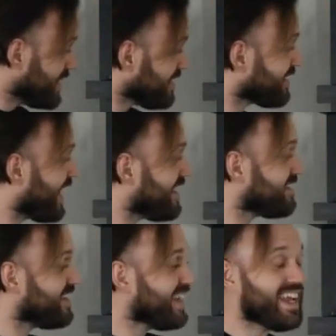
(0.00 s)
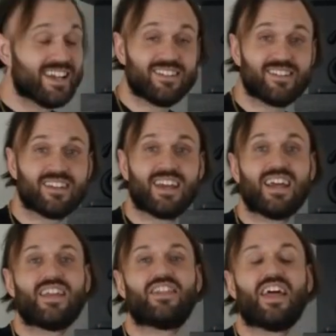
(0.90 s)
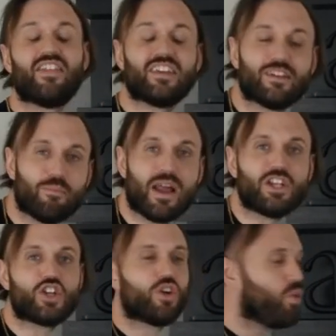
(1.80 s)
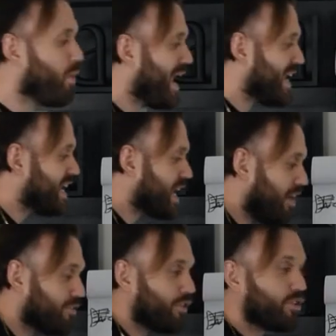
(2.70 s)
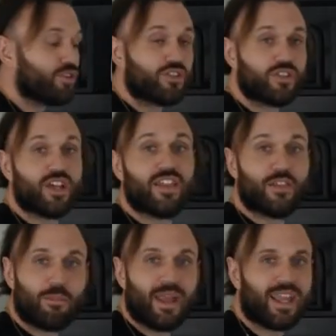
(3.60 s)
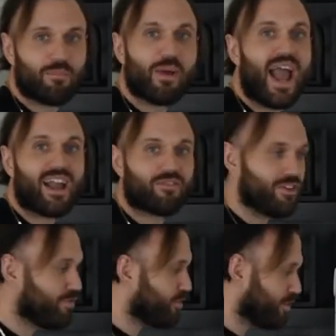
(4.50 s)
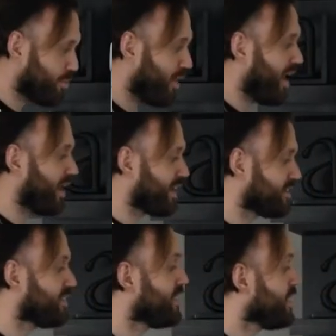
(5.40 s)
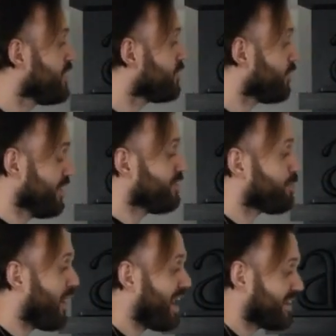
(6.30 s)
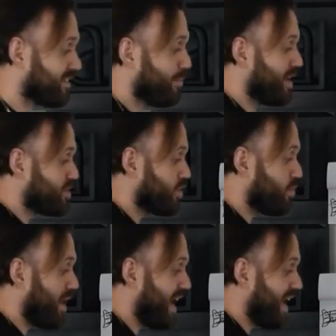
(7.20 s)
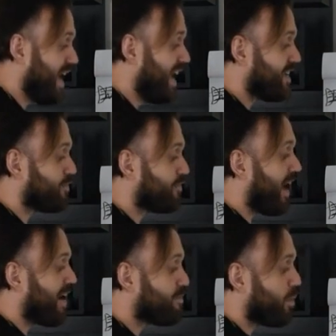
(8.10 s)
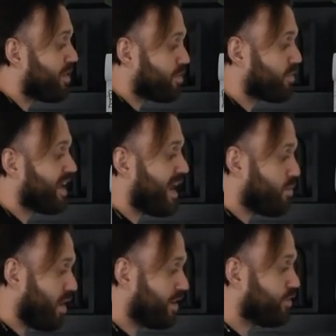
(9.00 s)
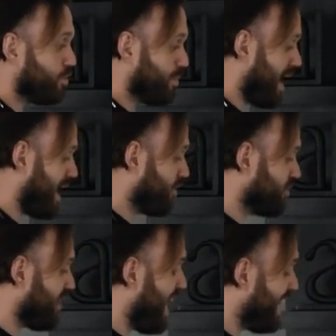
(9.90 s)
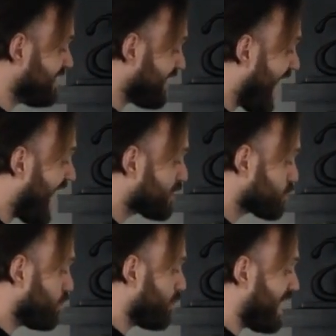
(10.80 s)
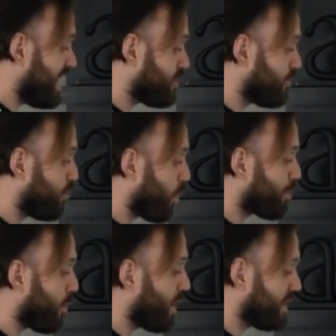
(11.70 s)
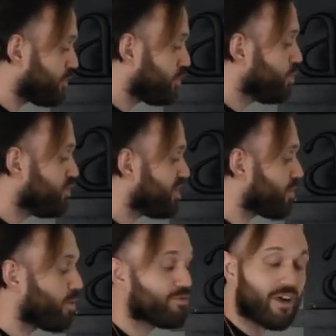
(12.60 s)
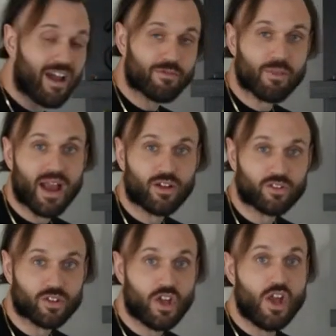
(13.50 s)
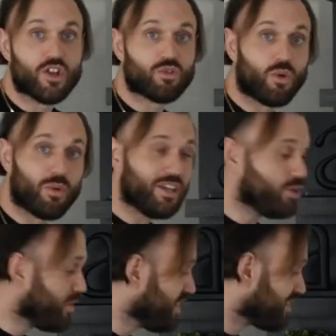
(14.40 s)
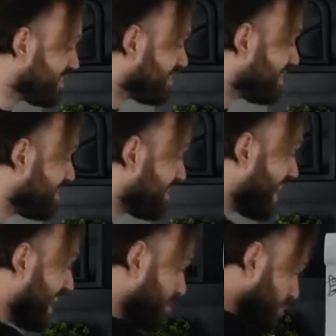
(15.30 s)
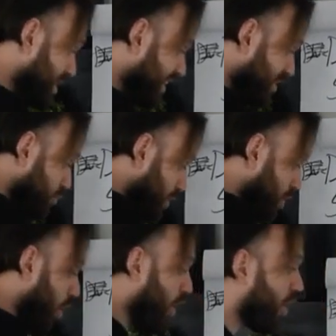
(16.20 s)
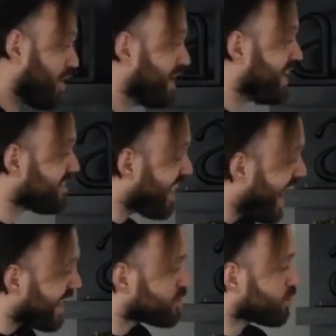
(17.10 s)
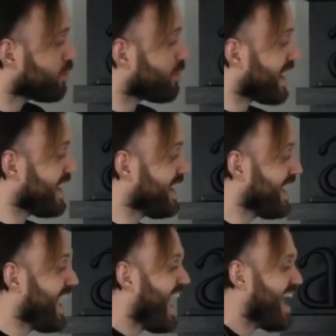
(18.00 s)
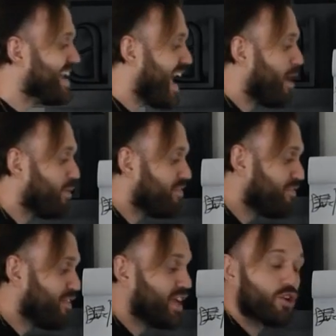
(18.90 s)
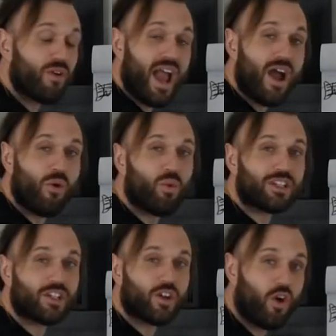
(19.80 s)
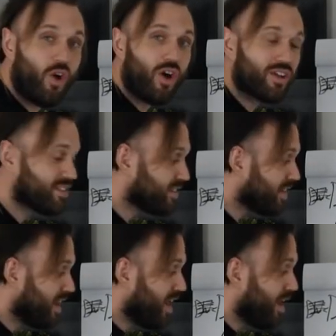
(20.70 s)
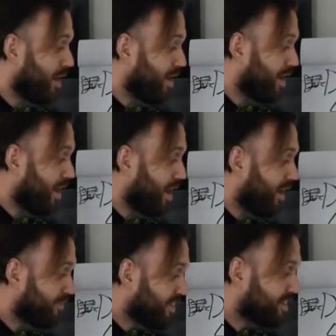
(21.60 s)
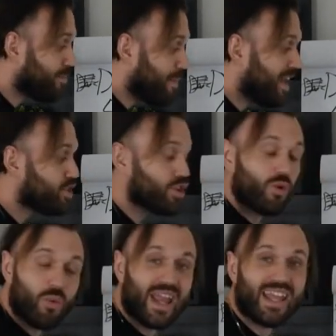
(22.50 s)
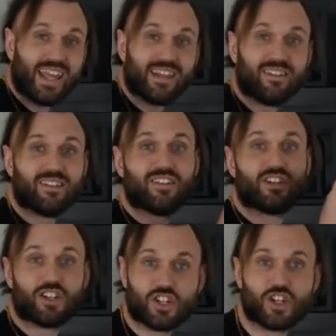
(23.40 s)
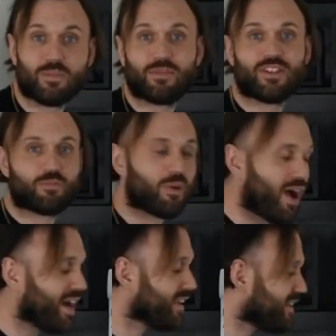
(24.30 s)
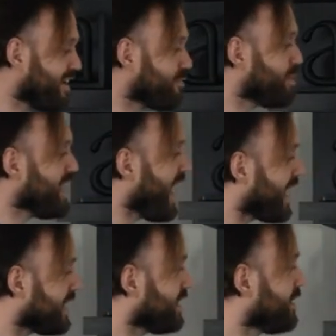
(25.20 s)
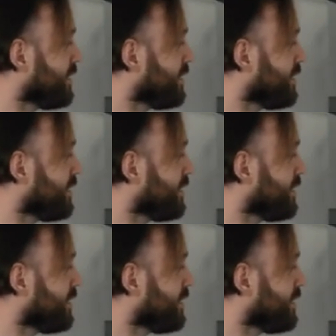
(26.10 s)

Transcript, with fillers: in this case it is, then the dimensional weight governs the pick and pack fee for the product. So this product's dimensional weight is 5.3812 pounds and its actual weight is 4.205 pounds. So what we do in this instance is we disregard its actual weight and now we figure out what the cost of the dimensional weight is to ship this product FBA.